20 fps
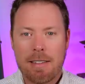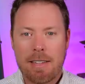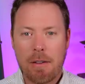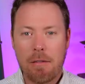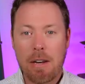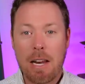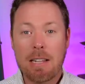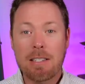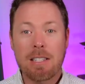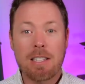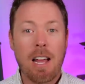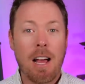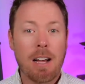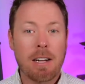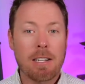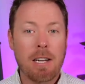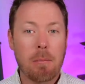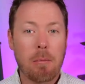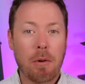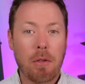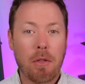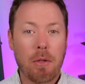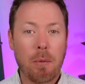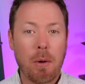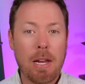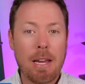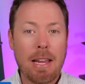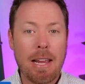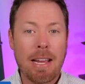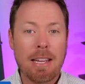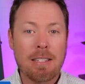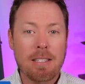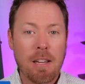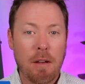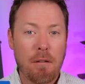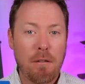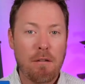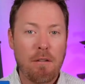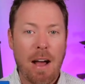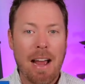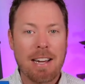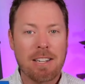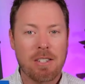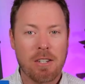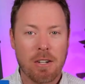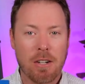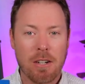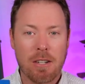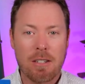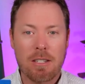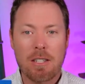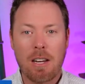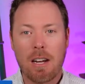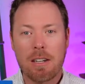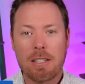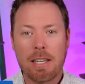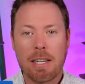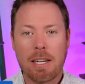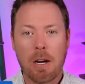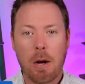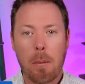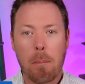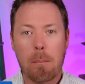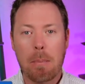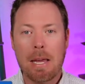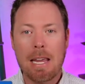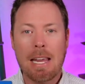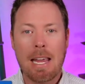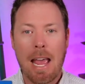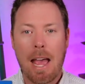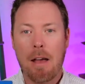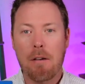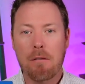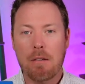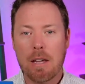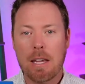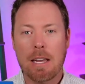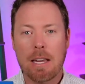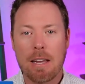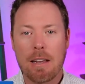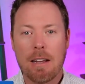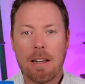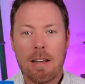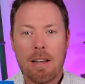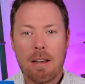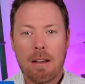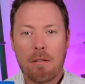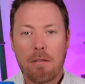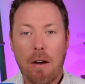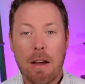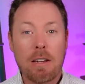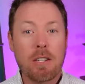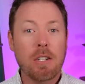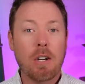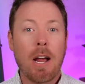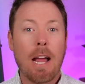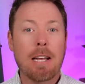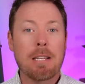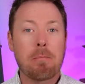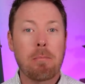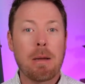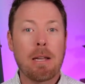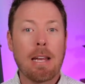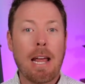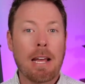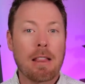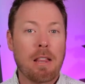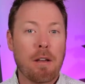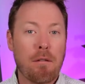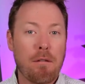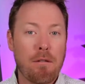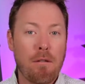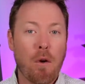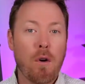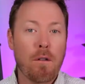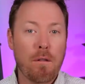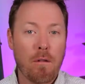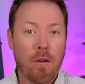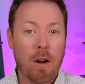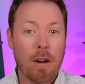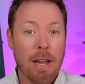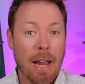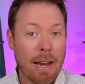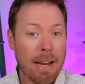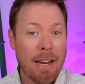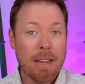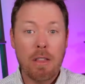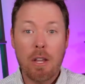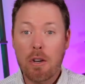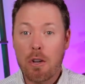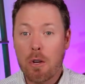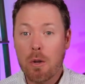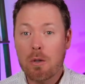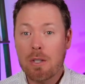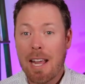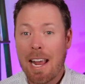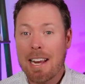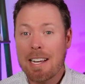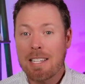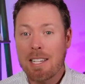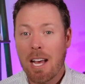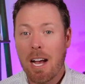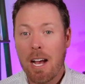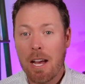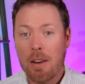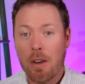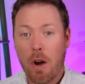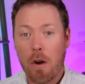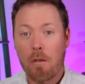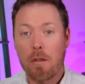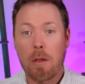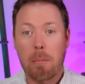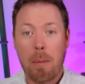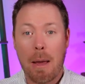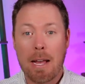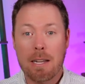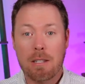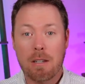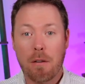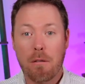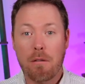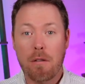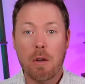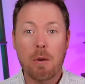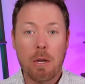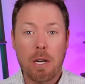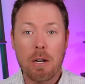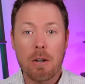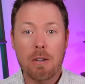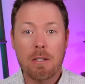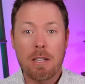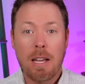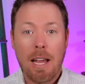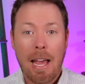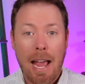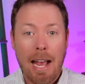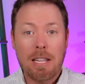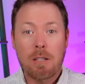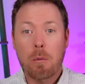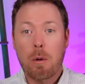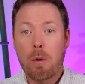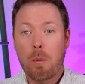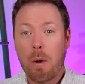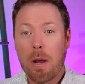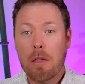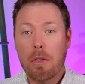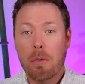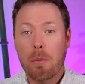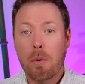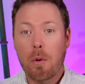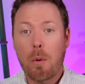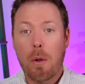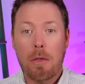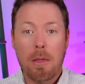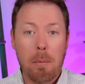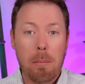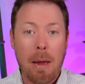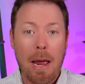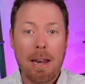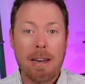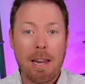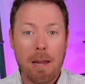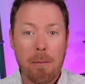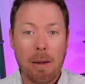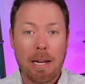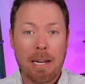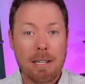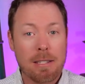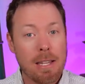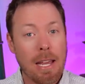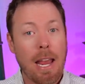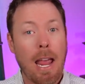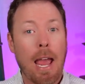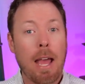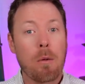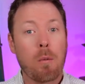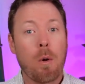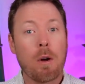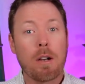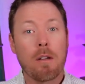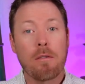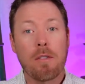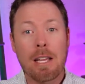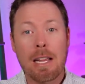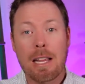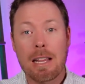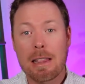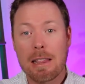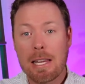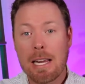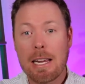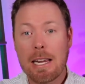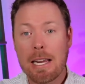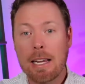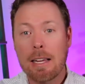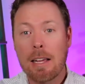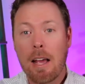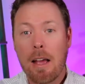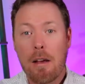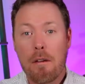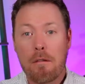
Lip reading: Dividend stock number 3 is Pfizer, stock ticker PFE. Pfizer has been at the forefront and in the news a ton over the past few years as we went through the pandemic, as they had one of the leading